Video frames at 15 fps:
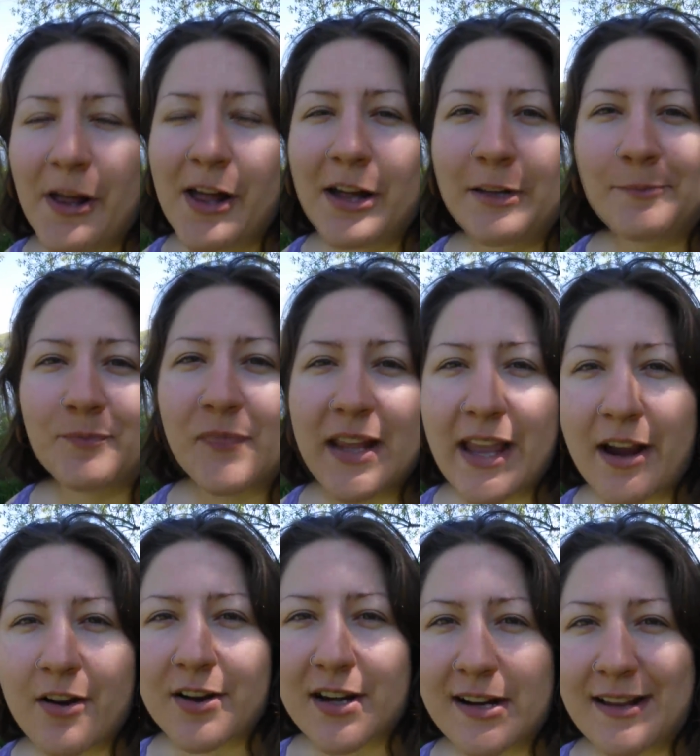um,
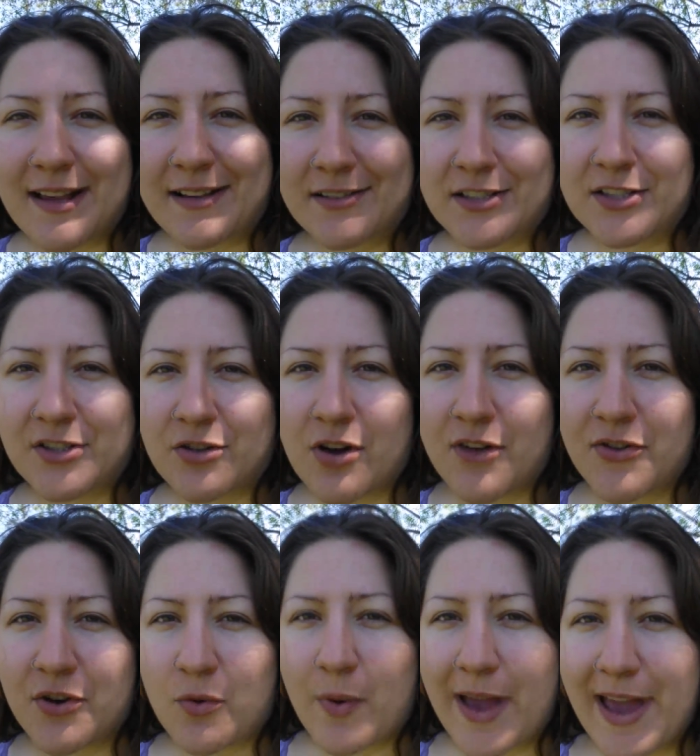Erik and Alexis are
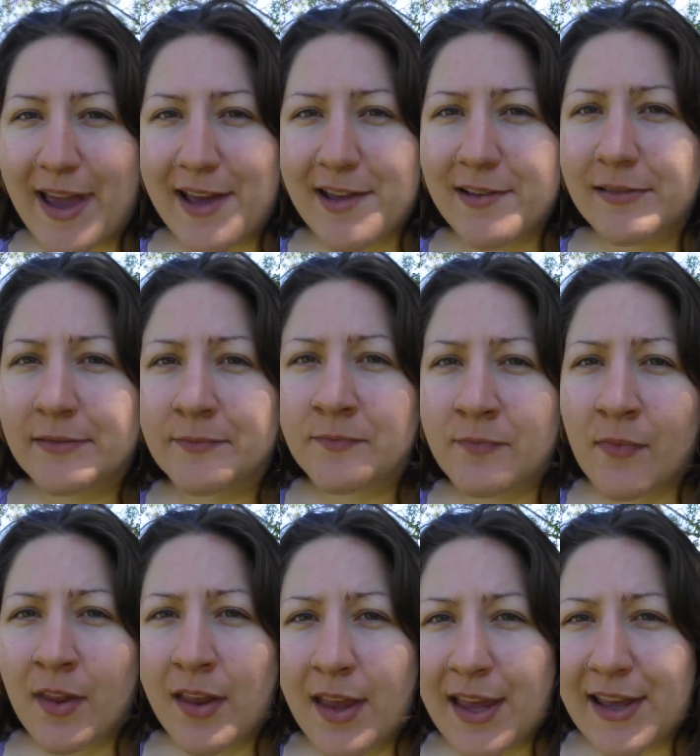on their way,
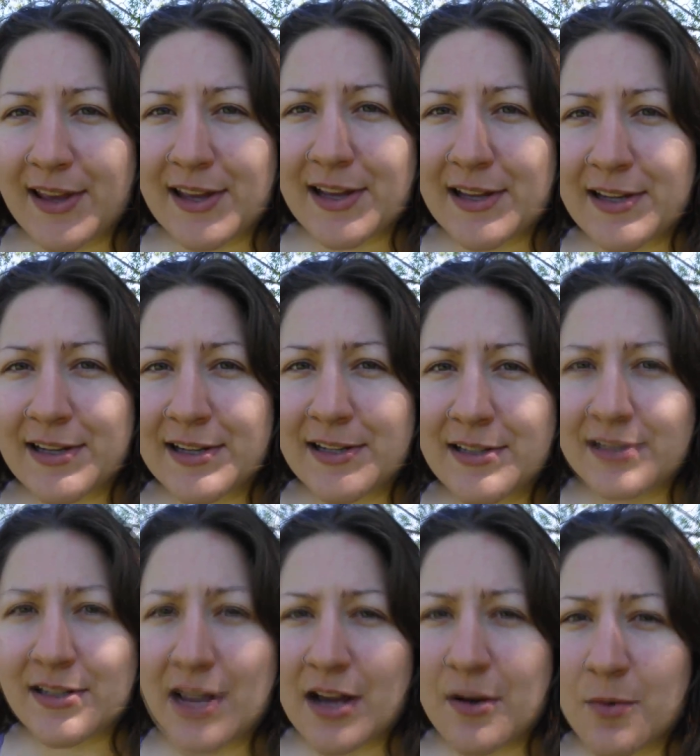
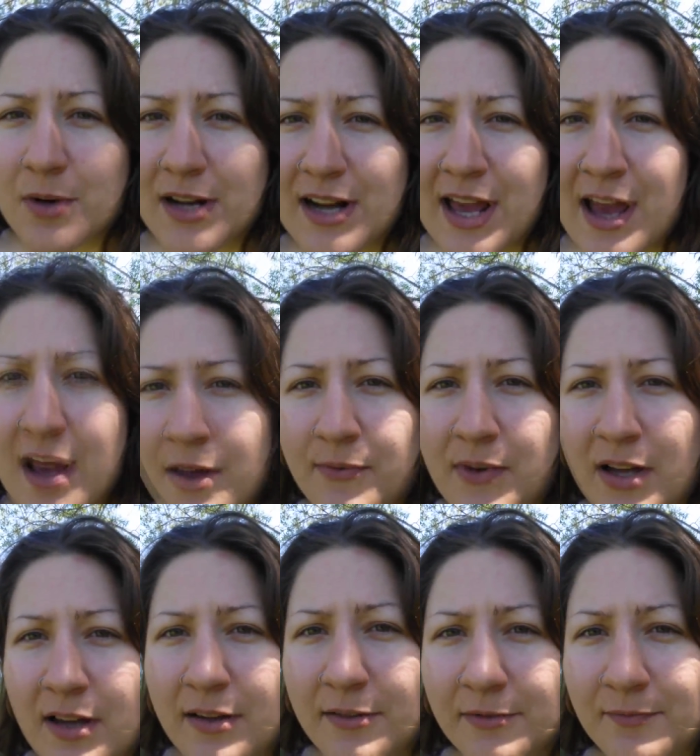and uh, we're going to have
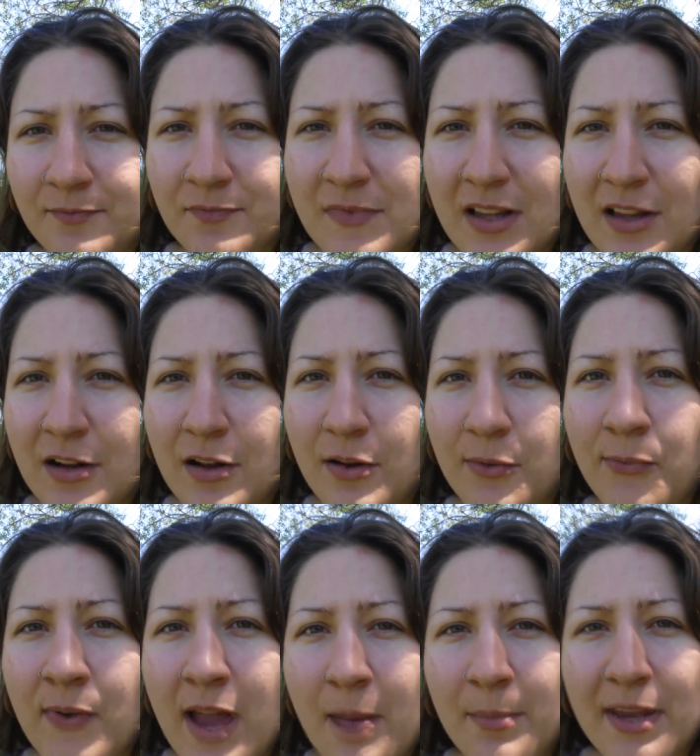a little
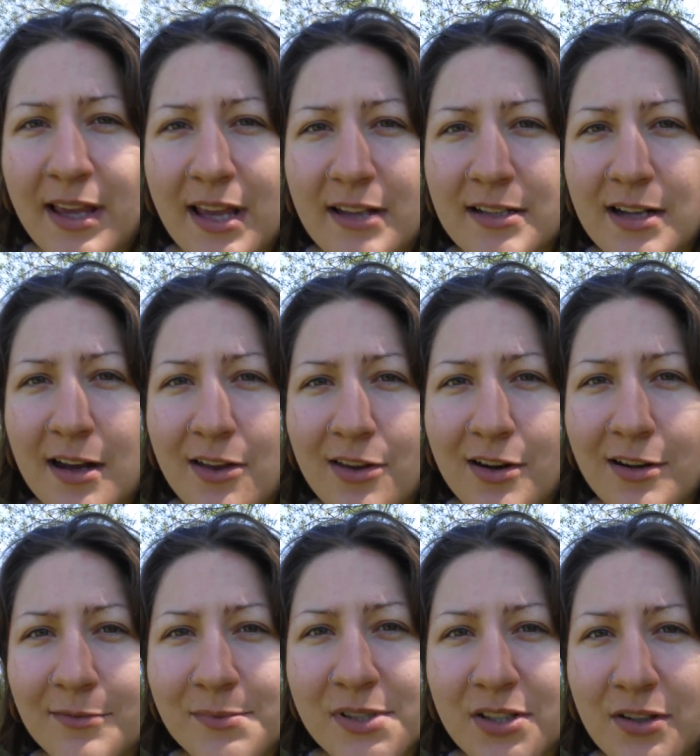family get
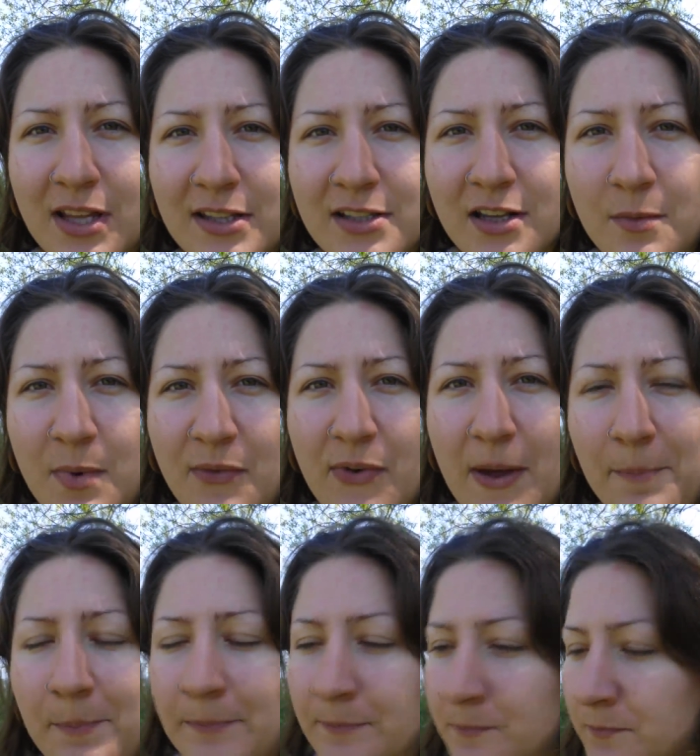together, so that's going to be
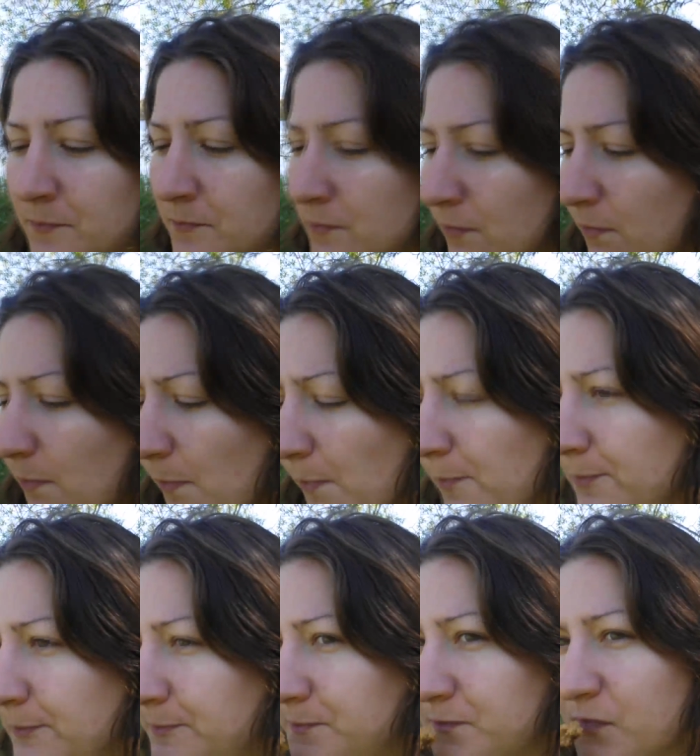fun.
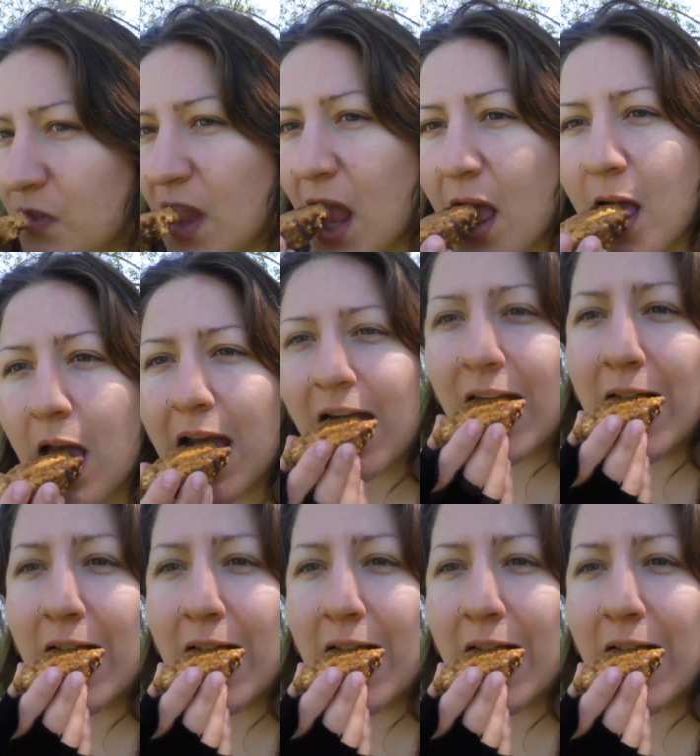Mm.